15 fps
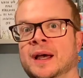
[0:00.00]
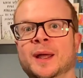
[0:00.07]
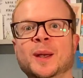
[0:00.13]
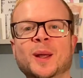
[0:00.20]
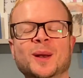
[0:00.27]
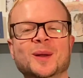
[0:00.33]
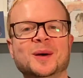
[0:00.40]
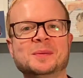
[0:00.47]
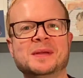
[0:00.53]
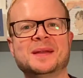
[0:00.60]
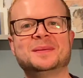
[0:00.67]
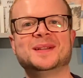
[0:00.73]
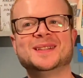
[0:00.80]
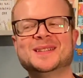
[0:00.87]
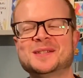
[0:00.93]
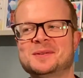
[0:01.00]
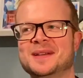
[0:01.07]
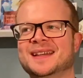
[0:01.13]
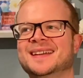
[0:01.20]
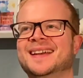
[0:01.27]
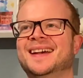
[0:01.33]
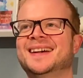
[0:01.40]
are
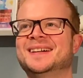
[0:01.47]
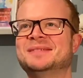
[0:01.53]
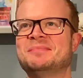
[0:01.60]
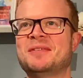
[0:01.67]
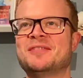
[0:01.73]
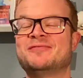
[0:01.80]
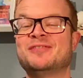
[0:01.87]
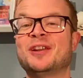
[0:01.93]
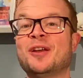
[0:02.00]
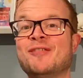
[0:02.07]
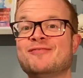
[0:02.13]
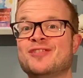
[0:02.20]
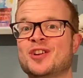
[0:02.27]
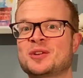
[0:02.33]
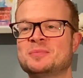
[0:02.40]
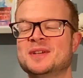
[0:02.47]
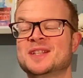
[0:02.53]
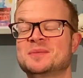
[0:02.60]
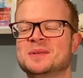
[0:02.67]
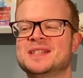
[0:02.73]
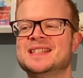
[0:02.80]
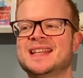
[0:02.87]
doing full-on
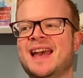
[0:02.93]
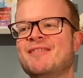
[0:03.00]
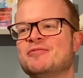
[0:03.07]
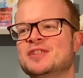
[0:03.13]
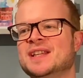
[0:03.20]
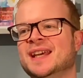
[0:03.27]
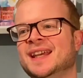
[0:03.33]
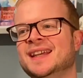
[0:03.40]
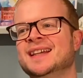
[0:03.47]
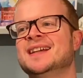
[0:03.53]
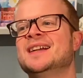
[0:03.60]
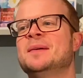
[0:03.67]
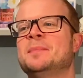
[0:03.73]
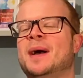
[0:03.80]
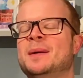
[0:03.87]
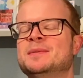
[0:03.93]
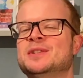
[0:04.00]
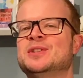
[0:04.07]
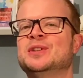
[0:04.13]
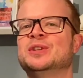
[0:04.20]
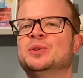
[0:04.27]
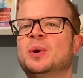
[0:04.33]
Vlogmas, which is every day. But I'm
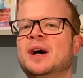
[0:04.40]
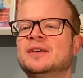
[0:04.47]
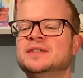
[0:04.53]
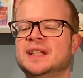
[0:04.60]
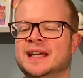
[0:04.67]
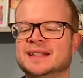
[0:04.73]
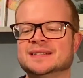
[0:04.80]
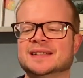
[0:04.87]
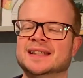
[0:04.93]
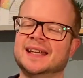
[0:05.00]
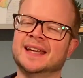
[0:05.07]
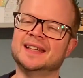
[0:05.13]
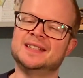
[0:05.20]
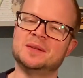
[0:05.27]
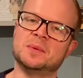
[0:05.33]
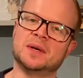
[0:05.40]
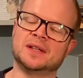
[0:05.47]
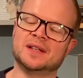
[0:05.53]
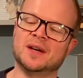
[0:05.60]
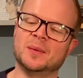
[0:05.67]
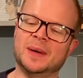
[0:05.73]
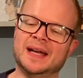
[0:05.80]
just doing 12 days in case you weren't
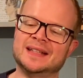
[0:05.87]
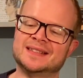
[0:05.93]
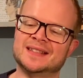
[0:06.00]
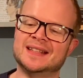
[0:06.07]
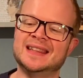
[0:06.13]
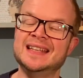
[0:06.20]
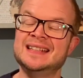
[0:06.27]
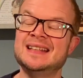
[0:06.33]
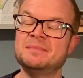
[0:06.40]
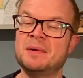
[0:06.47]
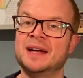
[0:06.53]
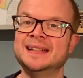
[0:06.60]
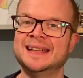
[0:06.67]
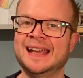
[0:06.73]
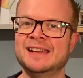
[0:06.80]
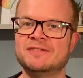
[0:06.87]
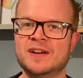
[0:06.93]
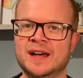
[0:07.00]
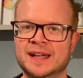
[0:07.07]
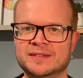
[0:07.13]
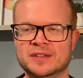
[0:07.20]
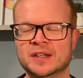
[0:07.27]
aware. So this is my day
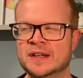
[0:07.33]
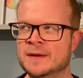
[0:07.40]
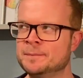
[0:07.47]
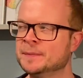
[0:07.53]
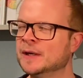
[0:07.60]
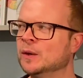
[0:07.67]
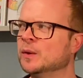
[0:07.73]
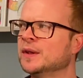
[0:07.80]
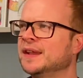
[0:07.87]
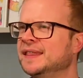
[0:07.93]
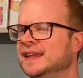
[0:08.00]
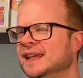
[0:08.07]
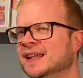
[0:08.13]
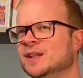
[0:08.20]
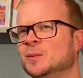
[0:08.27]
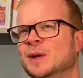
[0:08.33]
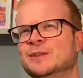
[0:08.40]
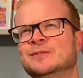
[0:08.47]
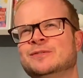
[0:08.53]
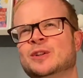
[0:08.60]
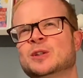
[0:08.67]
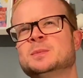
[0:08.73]
5. Well, I think in the world
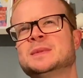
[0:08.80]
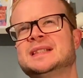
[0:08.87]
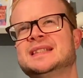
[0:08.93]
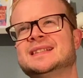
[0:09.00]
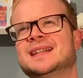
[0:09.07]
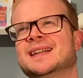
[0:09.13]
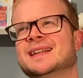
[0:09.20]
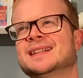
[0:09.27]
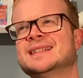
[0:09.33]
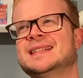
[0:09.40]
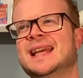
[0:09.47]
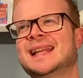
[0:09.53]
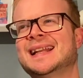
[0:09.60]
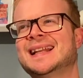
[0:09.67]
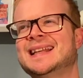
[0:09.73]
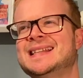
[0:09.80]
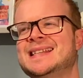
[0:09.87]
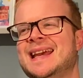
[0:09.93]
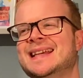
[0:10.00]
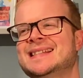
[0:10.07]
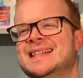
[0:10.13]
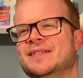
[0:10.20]
of Vlogmas it's technically
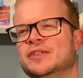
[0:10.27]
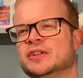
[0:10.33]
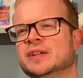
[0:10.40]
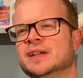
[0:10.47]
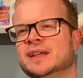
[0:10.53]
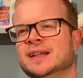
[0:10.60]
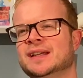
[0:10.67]
day 7.